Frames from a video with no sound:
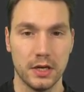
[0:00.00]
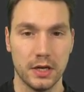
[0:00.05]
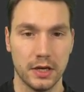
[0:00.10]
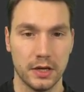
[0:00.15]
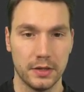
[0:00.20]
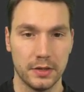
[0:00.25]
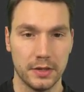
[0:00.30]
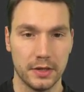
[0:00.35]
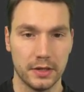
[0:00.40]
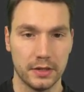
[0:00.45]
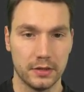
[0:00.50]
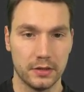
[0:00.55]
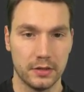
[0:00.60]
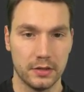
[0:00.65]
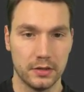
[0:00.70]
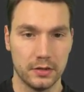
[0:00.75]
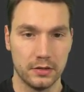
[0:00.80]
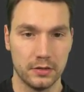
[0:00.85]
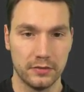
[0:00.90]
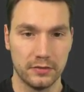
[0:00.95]
and then
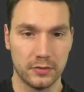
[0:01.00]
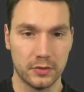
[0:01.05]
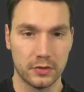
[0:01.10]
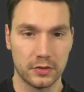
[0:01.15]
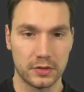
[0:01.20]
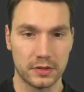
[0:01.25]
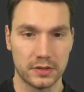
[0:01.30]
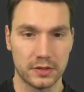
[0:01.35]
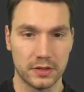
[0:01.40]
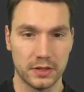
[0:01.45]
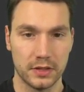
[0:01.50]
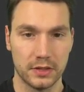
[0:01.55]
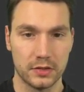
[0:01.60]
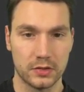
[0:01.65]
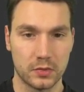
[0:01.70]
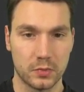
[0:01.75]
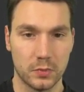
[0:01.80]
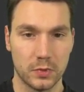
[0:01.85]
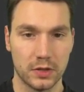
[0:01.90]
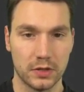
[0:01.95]
of course
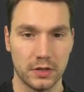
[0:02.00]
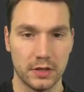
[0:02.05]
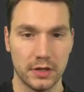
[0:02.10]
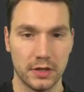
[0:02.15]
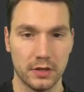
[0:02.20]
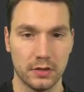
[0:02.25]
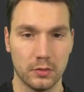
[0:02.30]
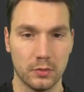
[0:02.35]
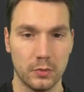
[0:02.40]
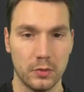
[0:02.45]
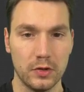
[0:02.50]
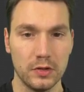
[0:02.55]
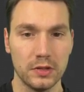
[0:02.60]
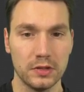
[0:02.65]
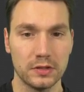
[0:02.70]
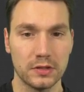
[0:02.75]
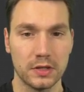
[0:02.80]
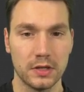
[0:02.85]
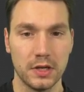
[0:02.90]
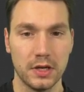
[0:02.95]
H1 hello
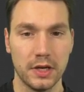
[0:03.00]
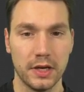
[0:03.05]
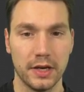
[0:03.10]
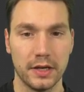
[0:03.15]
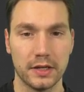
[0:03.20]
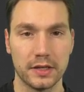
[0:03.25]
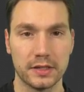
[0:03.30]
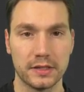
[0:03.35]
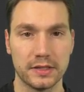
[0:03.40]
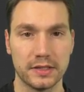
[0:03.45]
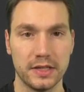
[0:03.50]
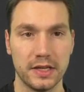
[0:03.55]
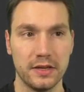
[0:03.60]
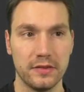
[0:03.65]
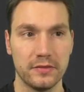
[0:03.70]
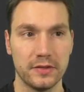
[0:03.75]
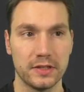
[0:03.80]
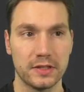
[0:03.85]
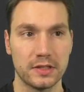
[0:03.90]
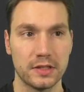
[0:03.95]
world, and I
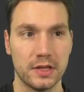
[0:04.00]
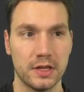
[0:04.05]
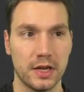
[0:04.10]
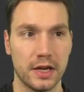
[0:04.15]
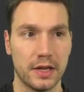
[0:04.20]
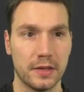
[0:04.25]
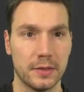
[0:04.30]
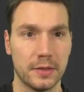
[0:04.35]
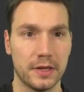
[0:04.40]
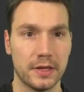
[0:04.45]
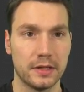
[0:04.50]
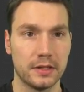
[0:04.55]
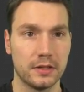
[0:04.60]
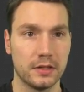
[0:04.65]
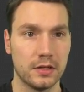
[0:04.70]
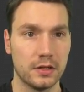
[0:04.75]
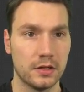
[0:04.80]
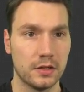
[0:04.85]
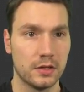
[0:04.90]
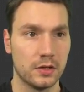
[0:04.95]
save it, and then